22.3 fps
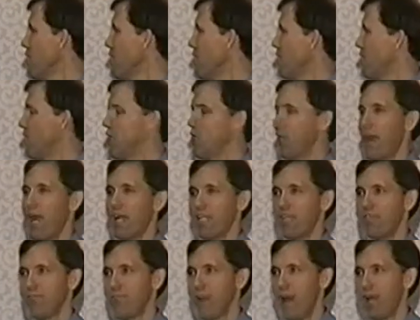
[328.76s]

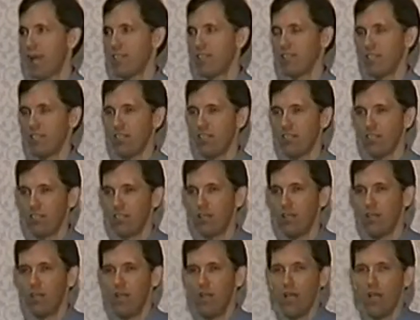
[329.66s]
Interactive magazines.
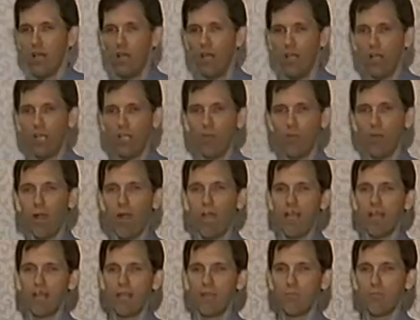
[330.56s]
You
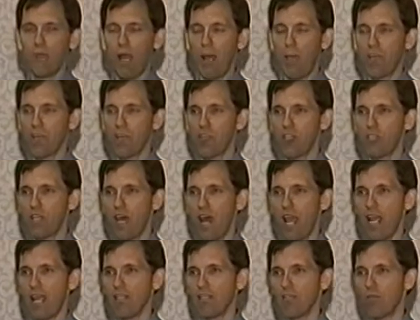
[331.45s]
buy Popular
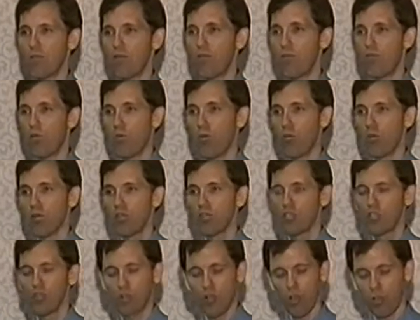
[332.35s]
Science. What for?
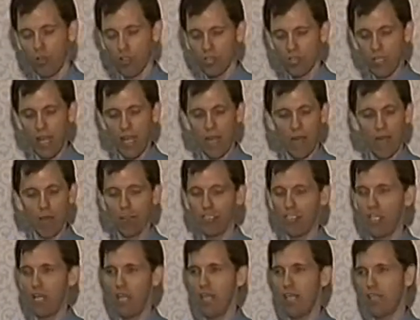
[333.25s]
So you'll understand how a
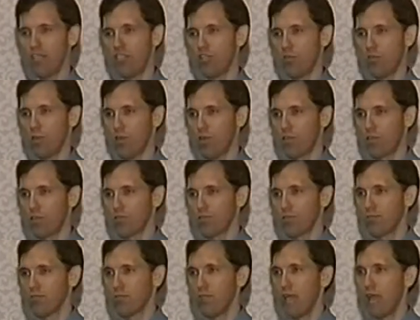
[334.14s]
jet engine works.
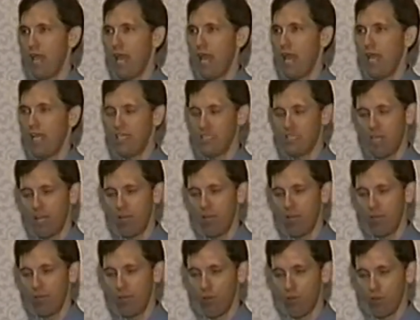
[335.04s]
And instead
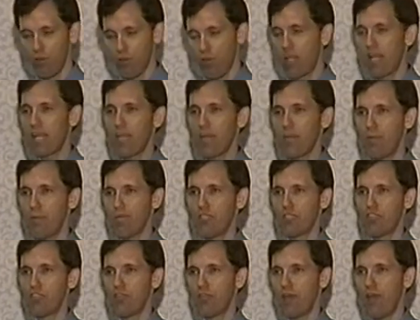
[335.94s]
of looking at
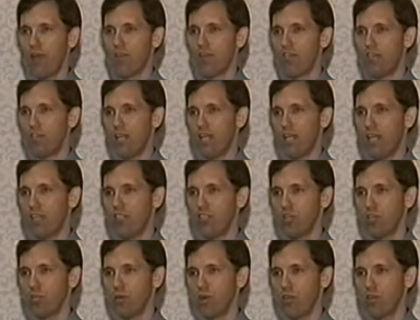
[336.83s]
pictures of how the jet
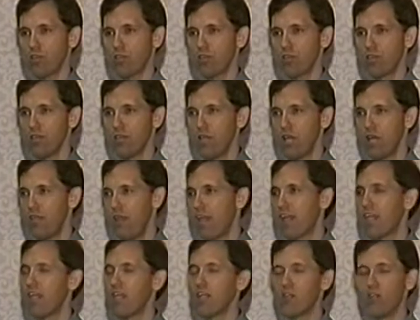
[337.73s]
engine works, they
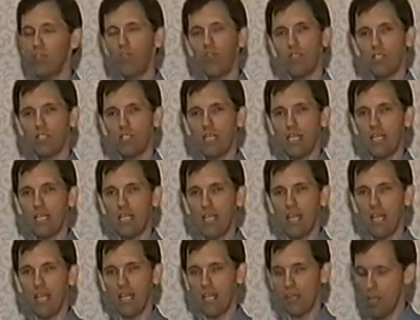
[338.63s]
can include a
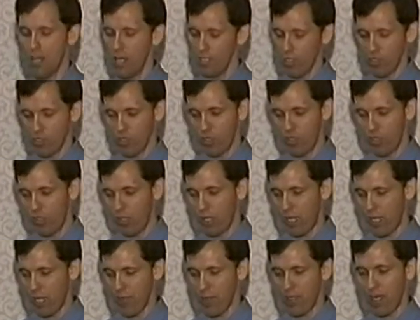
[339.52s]
CD so that you
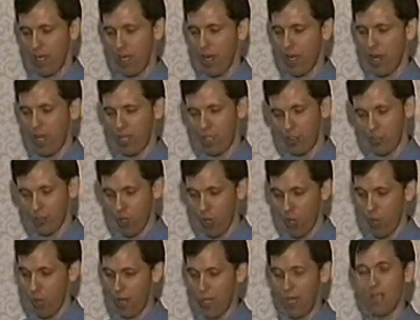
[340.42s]
get in there and you
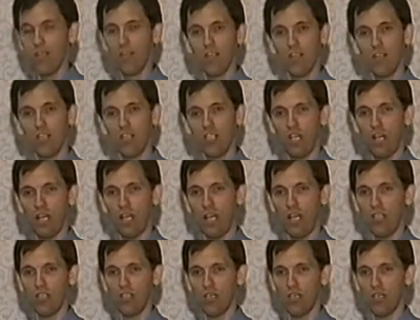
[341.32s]
go into the jet
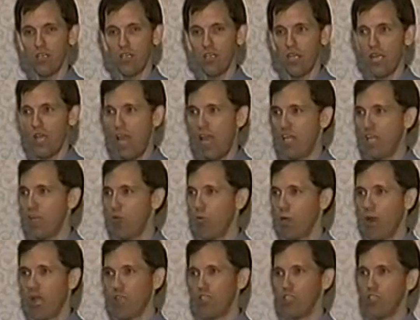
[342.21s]
engine and you
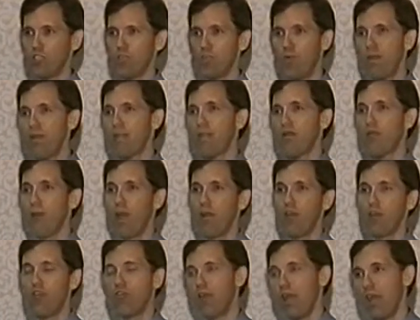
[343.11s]
watch it spin
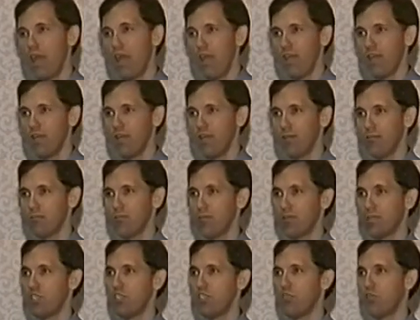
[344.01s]
around your head
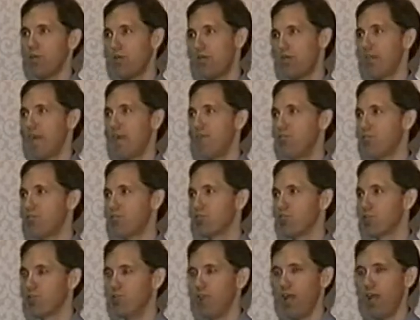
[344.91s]
because you're in that
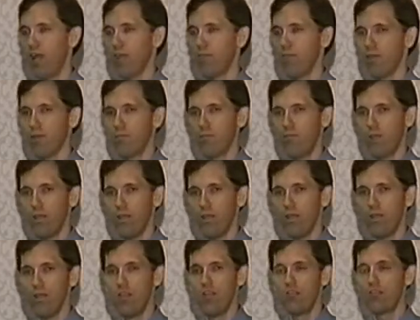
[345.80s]
virtual environment.
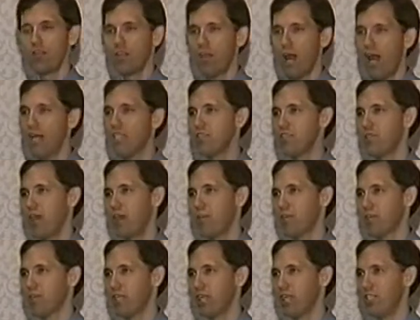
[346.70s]
There's lots of
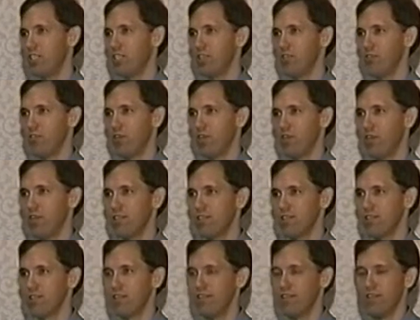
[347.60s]
applications for this.